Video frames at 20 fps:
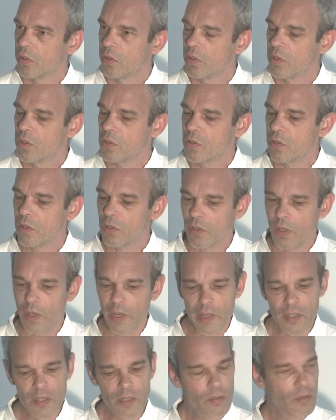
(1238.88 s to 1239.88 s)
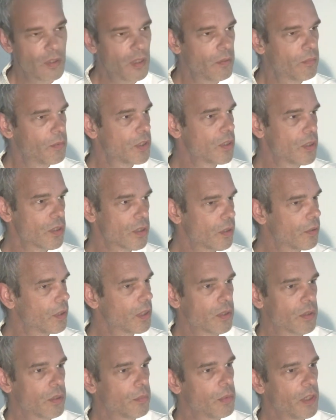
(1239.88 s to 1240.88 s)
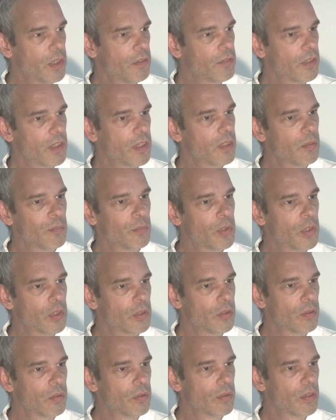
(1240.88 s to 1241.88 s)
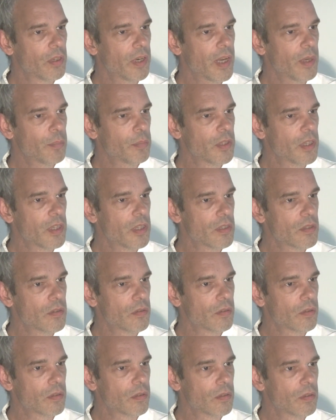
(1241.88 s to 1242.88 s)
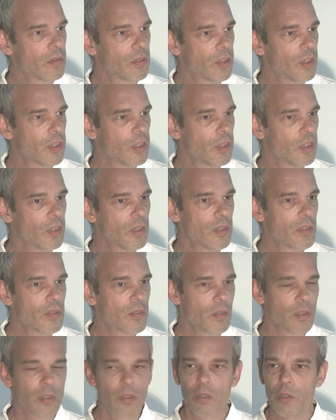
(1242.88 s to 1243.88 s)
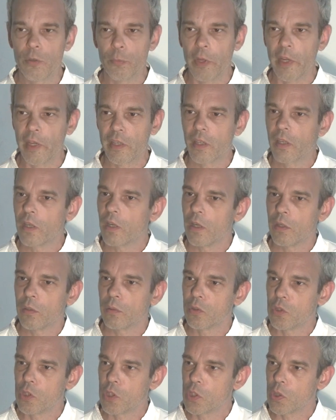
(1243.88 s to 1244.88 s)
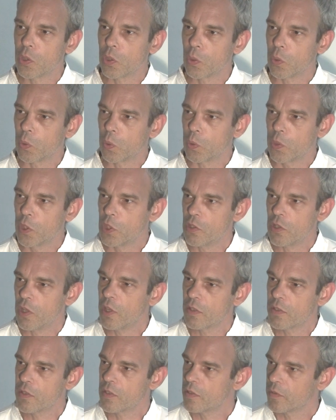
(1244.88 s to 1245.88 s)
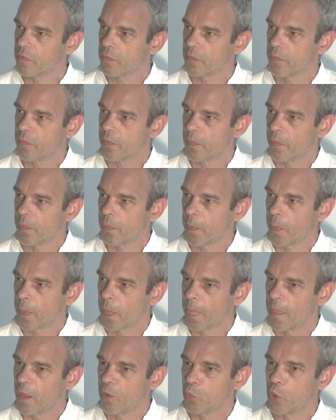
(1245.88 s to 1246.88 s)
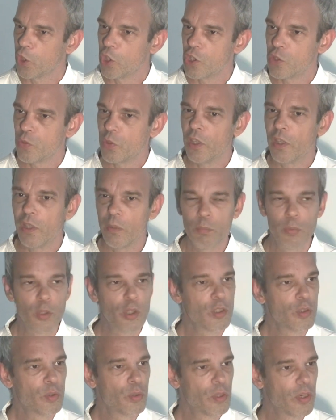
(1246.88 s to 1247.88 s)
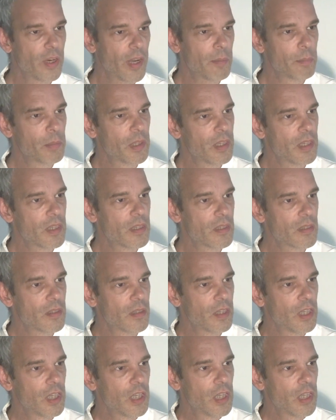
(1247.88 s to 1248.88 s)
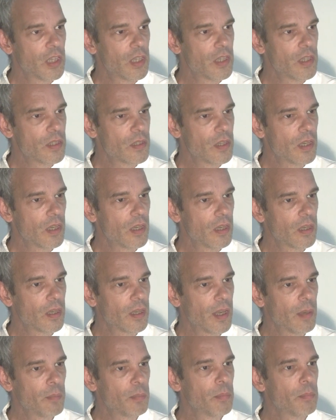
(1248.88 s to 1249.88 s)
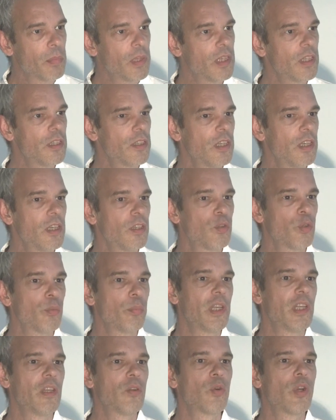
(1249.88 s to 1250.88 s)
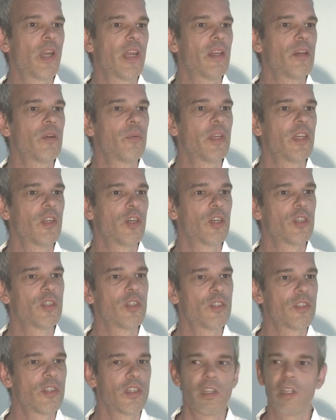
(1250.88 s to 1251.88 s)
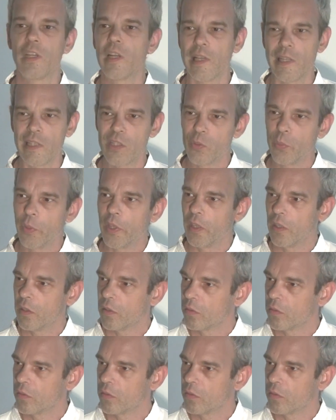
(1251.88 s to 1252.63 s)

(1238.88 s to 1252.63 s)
It's not ice cream which is going to be very important to your happiness, or it's not your bank account, it's not all these things. What is really important to your happiness is the capability to be together with others in a nice way.